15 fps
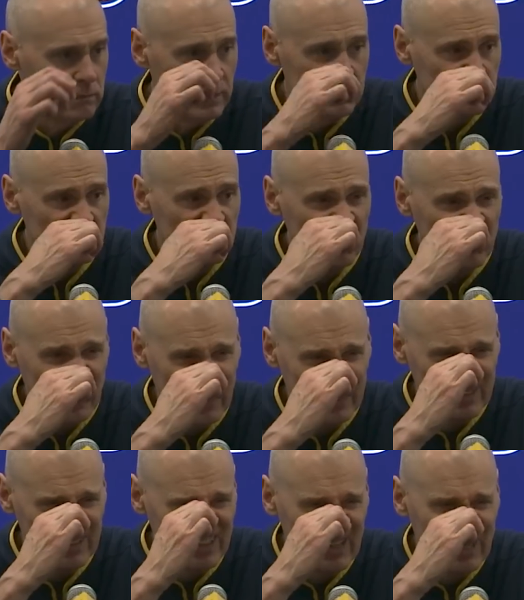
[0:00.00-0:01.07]
And so
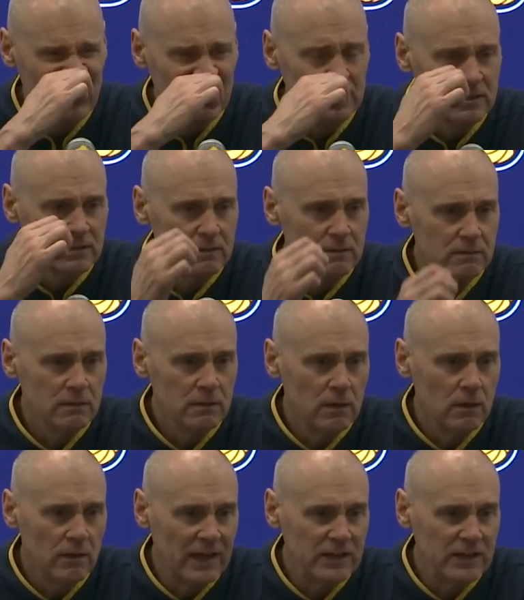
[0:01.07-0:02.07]
that's, you know,